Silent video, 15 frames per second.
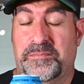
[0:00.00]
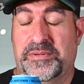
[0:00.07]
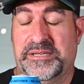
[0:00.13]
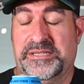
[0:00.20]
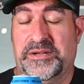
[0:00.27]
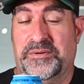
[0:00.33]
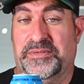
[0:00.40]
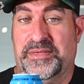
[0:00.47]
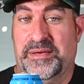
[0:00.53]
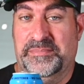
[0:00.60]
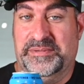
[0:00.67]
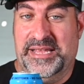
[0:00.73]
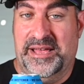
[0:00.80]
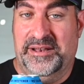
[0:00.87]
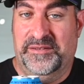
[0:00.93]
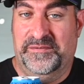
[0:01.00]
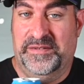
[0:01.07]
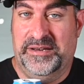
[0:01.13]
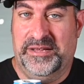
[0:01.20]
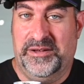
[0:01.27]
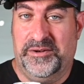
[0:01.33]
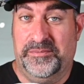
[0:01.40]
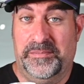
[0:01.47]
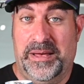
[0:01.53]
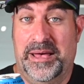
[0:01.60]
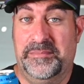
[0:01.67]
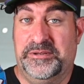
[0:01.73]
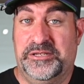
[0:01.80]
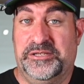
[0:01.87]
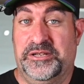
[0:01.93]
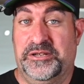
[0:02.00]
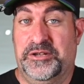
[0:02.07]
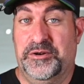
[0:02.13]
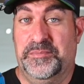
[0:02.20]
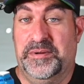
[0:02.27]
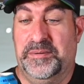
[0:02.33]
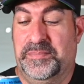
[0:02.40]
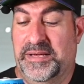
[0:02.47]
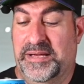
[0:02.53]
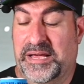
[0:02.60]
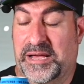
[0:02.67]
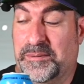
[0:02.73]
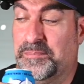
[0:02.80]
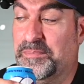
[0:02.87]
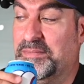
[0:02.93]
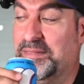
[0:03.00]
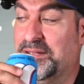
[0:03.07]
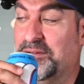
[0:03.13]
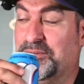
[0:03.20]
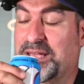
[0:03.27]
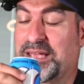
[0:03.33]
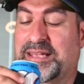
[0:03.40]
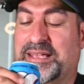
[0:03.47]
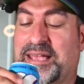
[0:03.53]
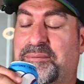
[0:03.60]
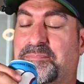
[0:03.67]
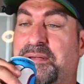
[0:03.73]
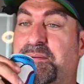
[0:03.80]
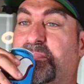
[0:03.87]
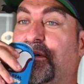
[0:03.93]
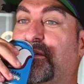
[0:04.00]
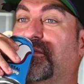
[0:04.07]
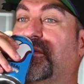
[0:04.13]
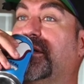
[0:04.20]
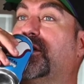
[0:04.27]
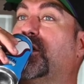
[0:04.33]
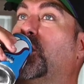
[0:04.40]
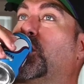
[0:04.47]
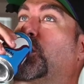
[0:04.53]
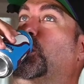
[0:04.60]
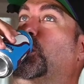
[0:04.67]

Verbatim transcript: Please don't thumbs down the video. I'm just a human being, okay? Can't be perfect.